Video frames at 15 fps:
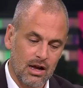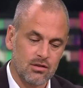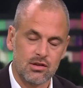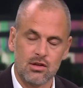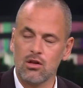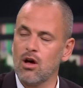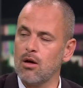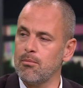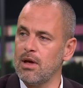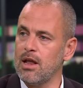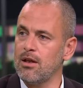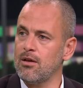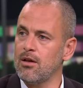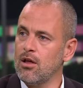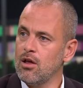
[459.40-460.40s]
to 9
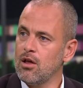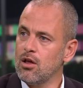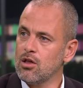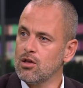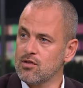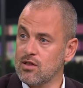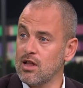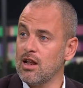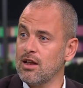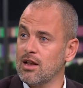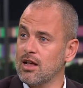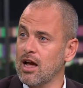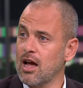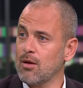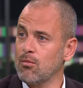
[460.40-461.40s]
men, you're still in the
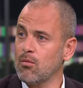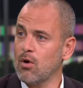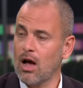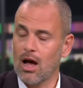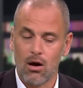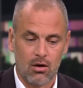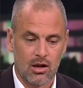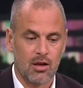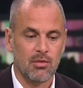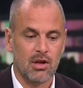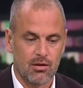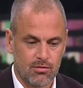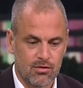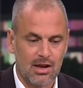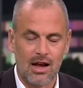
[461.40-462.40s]
game, give me
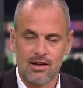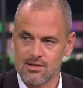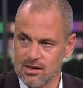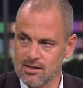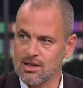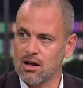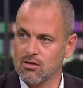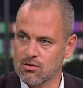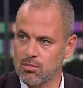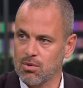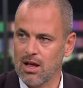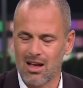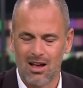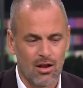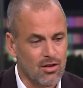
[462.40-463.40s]
a tactics how to
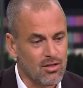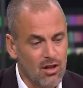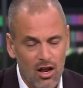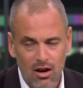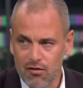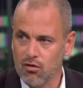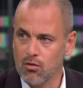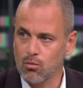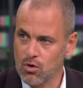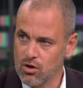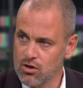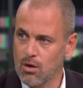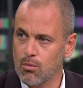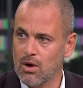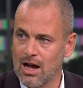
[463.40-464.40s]
play it. None of them would
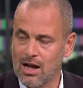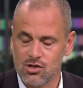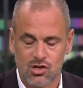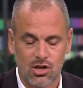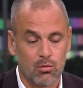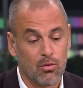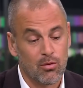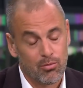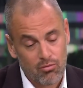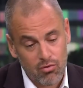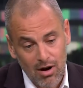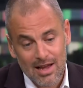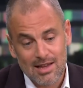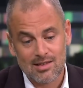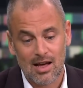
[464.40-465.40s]
have done what Ange done. We've
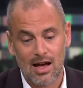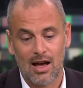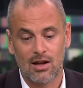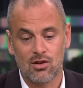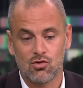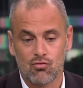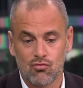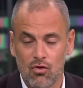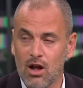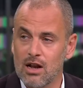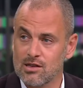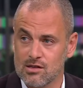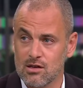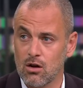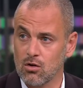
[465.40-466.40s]
praised Ange, and
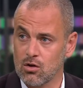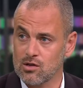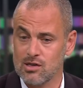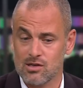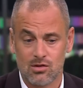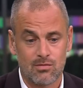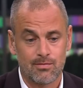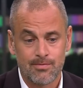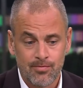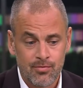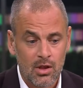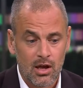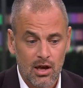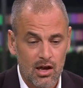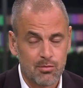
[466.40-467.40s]
rightly so, because
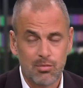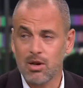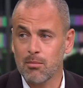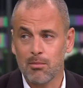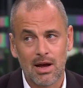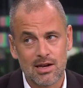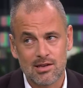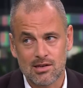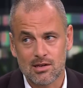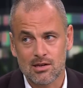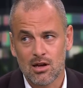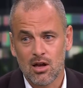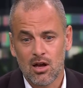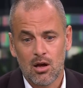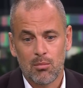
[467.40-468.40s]
he's been amazing.
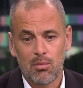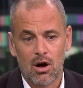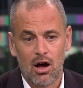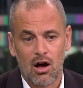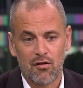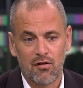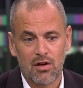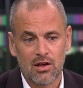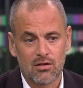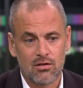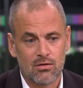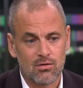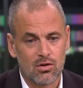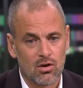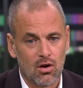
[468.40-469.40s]
But I think
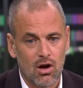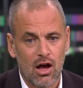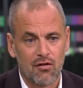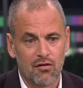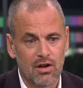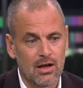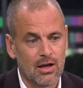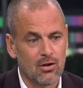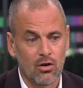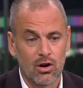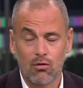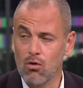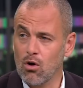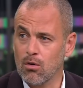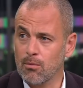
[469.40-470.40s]
tonight, I think he got
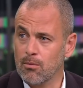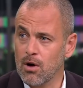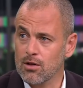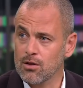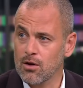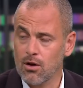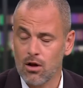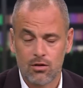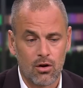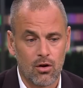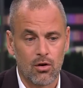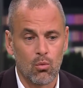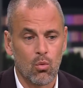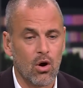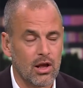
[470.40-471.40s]
it wrong. I don't
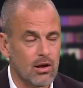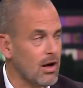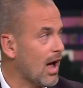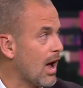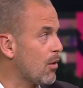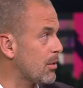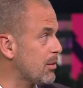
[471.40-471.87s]
know how he